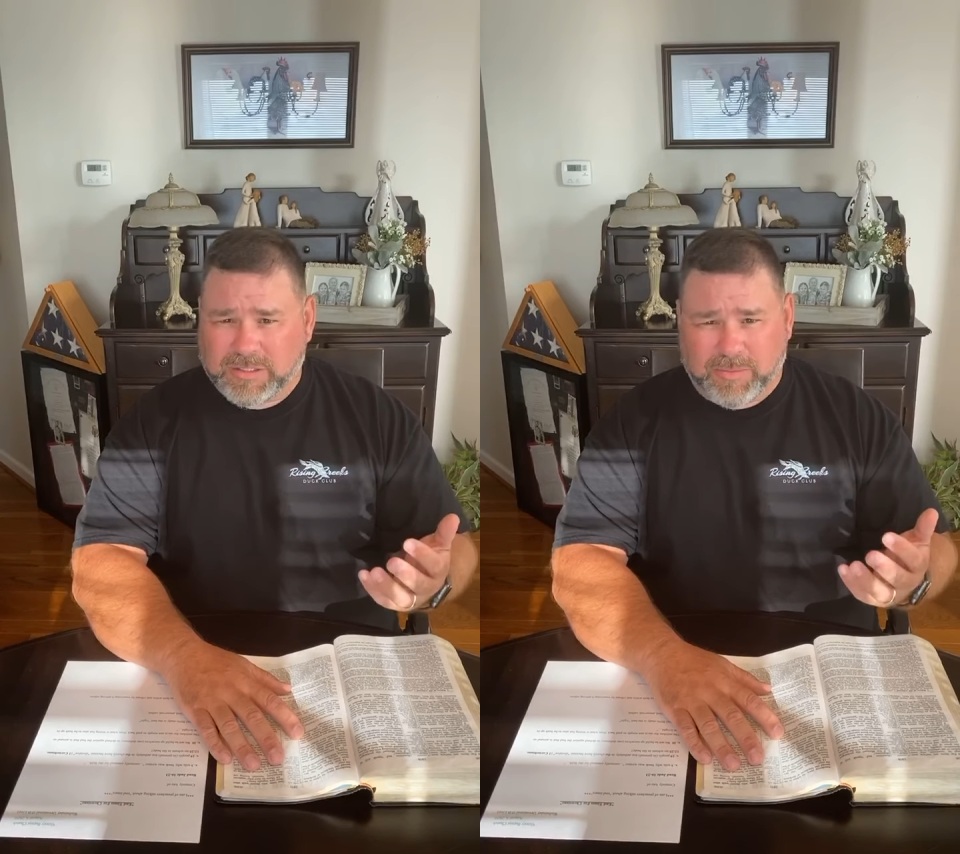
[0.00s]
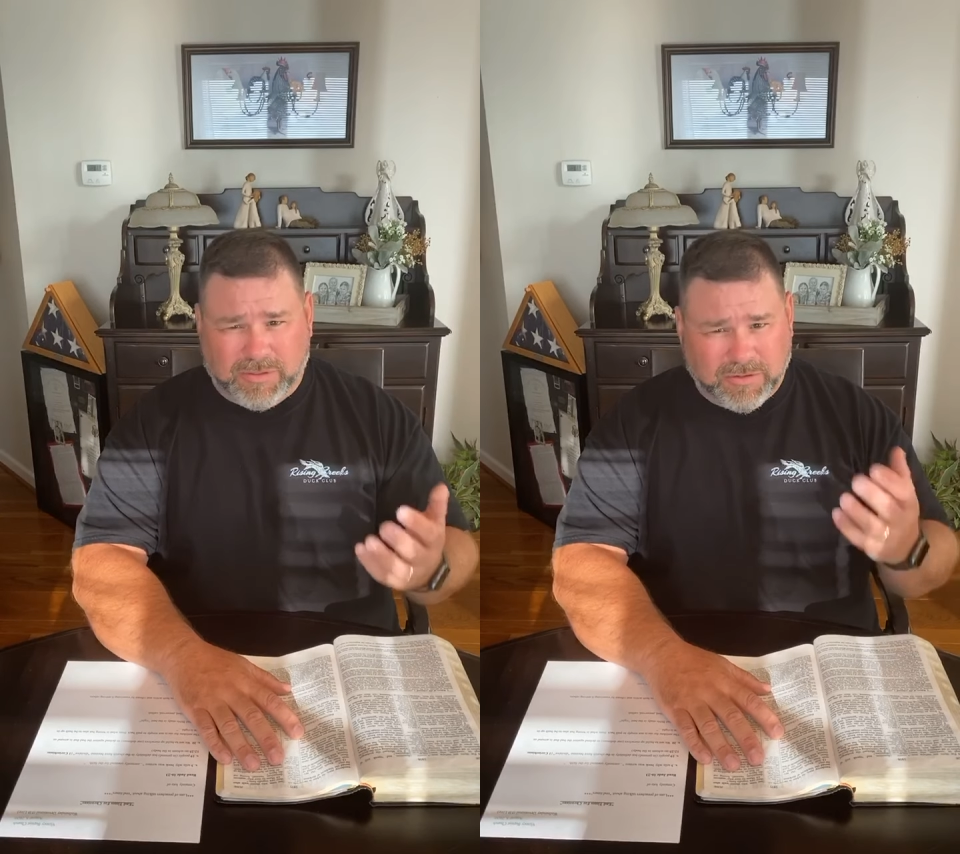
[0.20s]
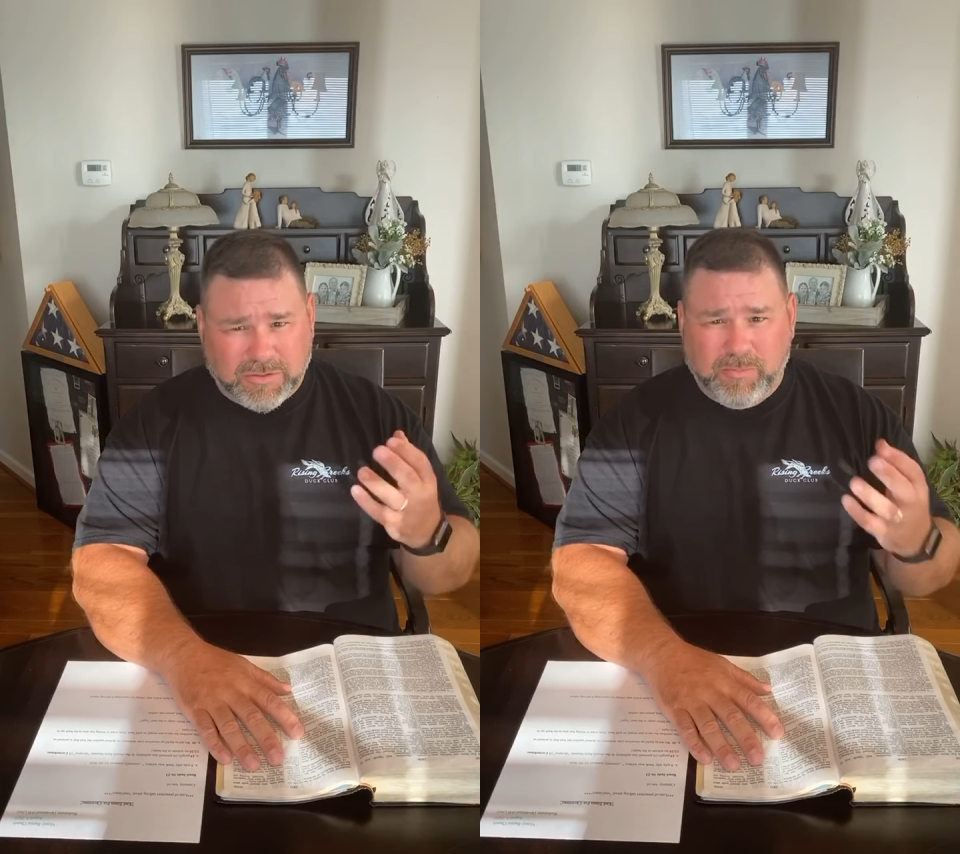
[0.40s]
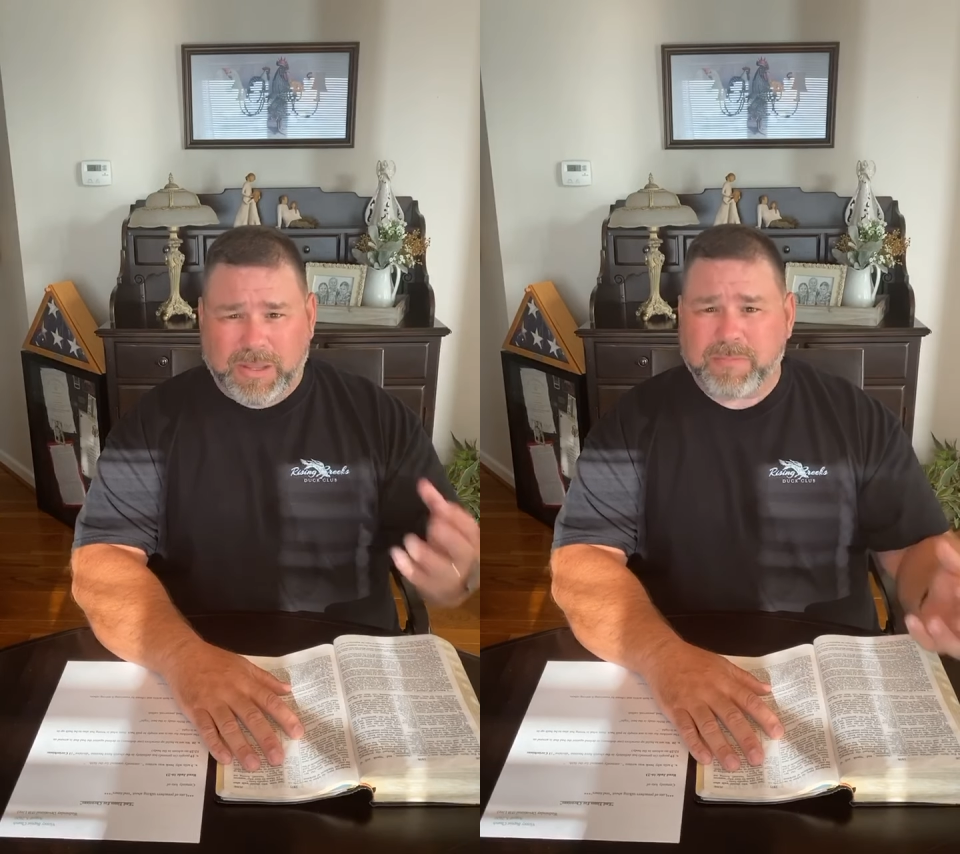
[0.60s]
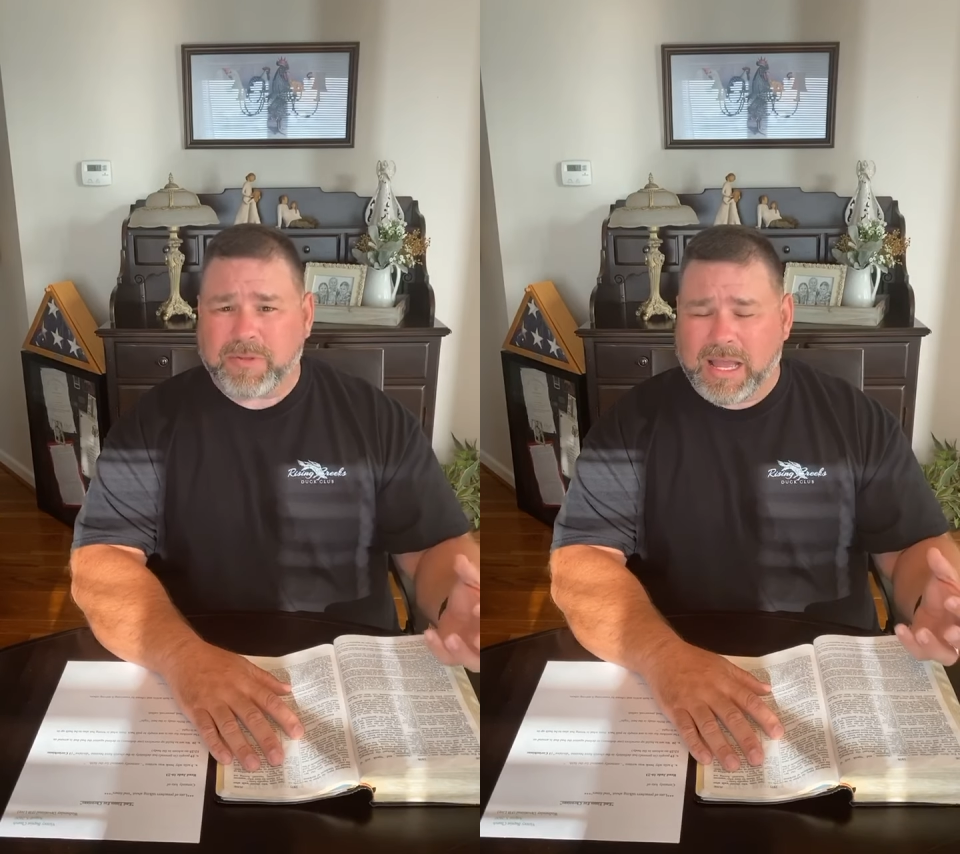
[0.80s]
but there's some
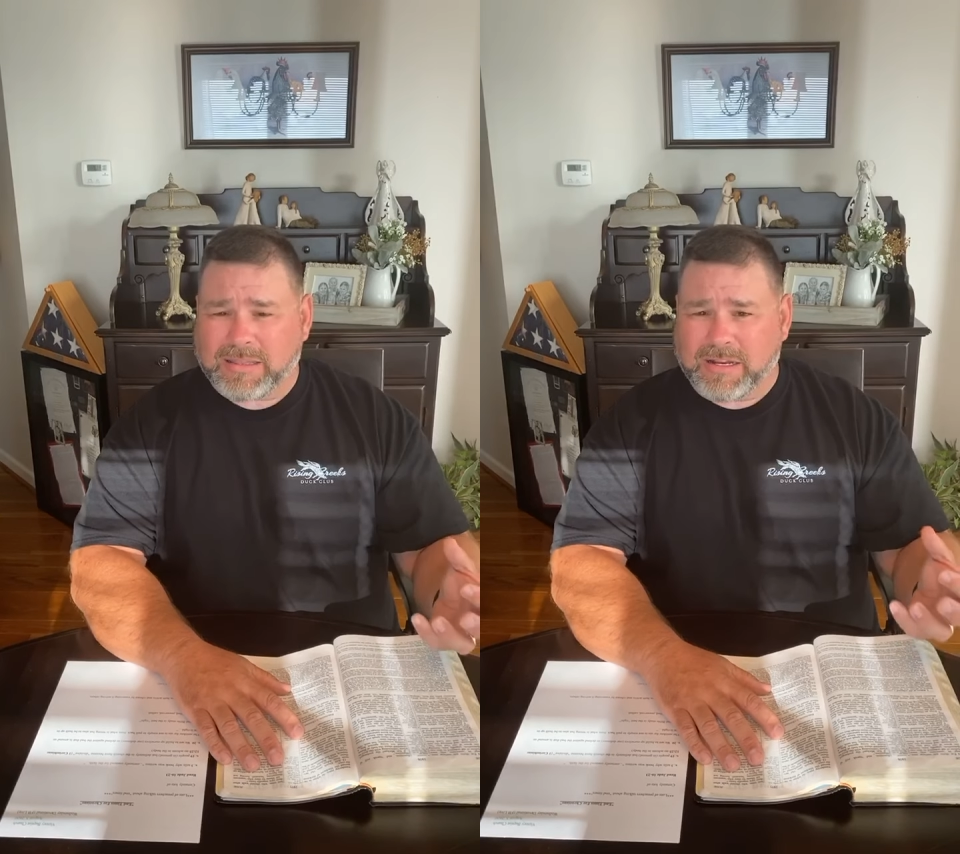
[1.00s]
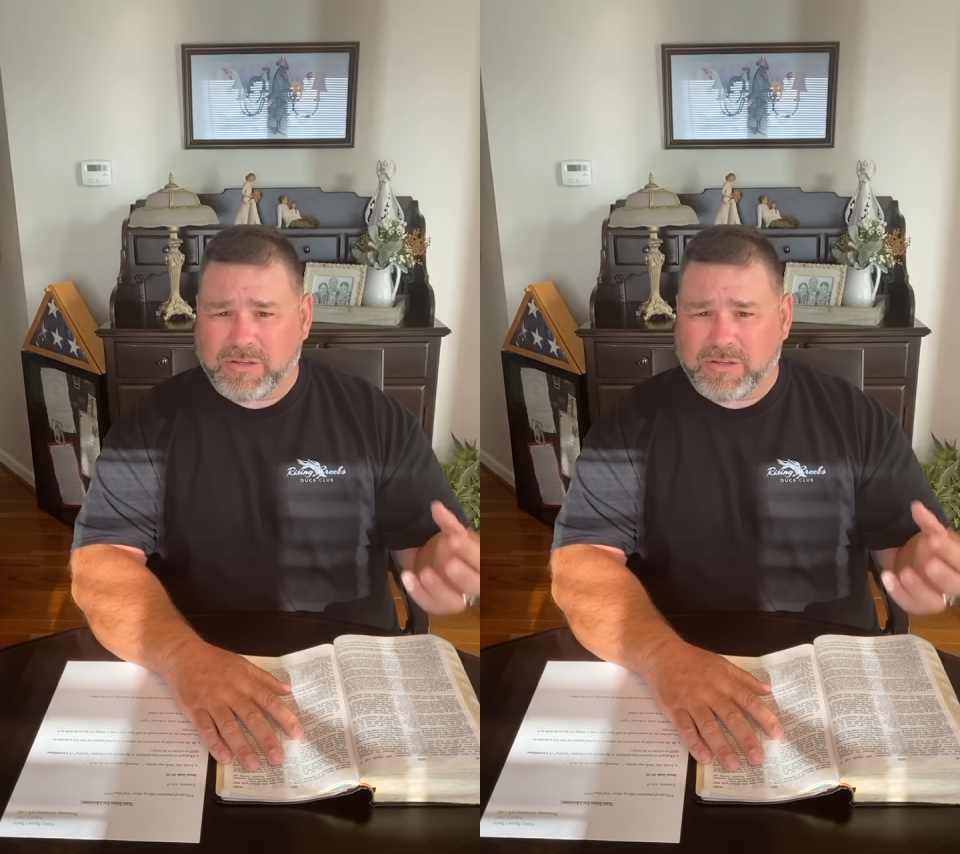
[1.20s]
people out there,